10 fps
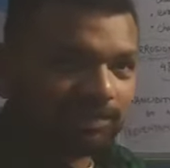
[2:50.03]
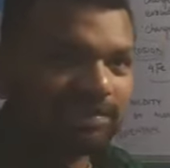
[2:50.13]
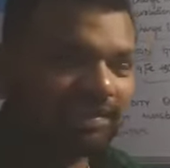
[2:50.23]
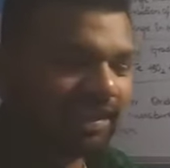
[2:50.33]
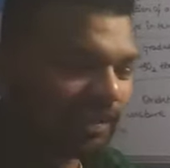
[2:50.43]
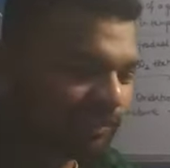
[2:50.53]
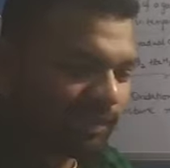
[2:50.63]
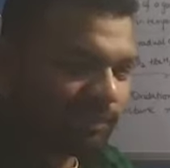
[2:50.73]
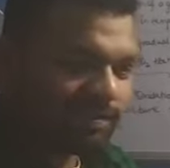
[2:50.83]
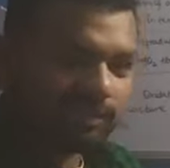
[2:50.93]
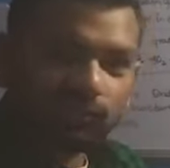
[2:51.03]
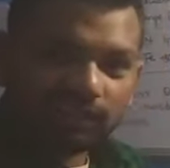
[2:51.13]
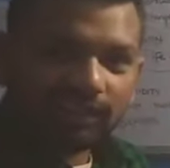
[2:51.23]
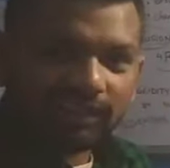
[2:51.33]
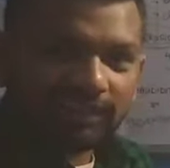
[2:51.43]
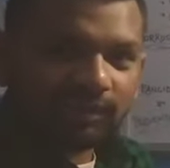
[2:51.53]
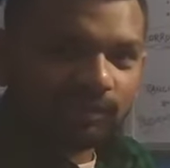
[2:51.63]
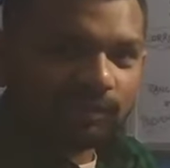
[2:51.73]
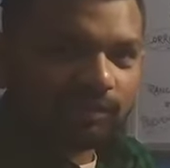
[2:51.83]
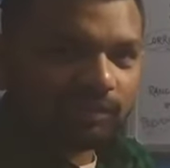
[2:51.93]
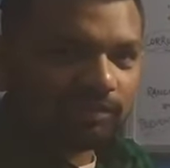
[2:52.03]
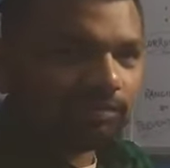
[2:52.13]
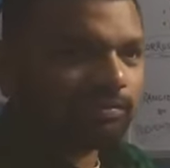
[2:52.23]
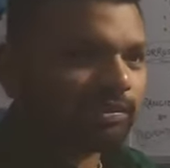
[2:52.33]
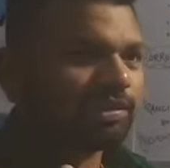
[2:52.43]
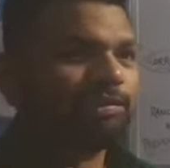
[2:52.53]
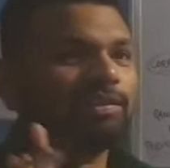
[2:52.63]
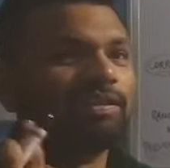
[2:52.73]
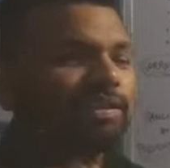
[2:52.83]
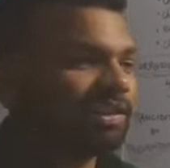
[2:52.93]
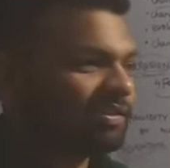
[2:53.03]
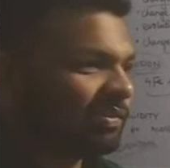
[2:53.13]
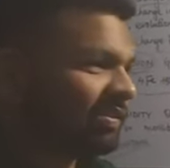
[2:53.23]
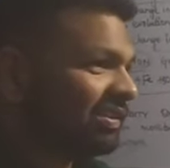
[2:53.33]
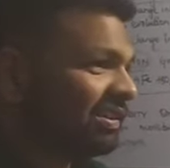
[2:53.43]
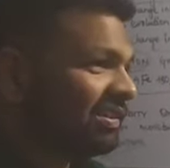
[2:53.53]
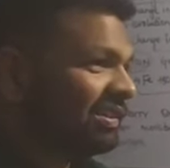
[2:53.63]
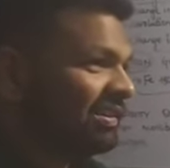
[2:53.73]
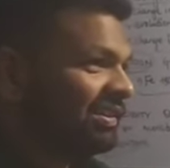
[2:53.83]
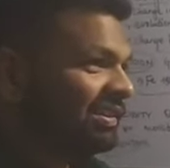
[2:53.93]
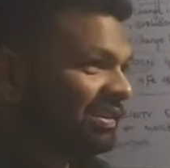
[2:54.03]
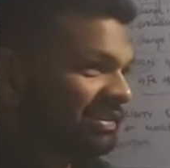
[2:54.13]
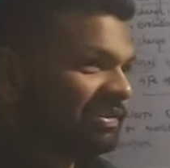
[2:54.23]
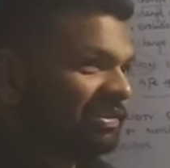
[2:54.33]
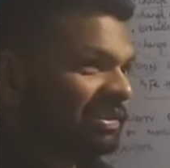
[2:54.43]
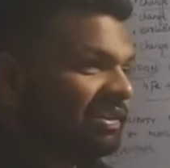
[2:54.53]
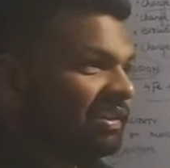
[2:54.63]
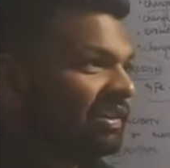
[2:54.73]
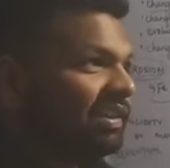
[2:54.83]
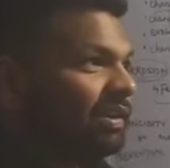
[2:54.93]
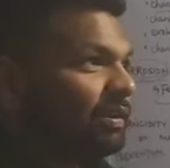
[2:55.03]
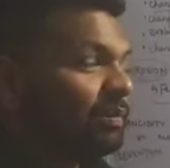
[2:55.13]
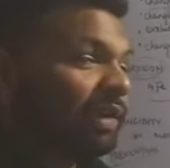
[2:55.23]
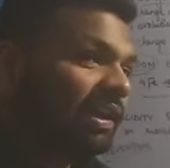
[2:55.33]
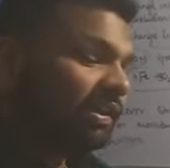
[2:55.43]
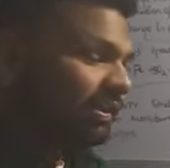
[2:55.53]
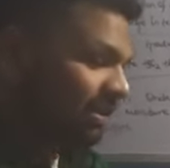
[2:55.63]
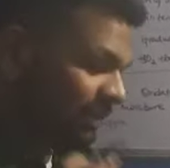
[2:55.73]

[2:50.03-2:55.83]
Have you ever seen water getting corroded? No, water will not get corroded, isn't it? Why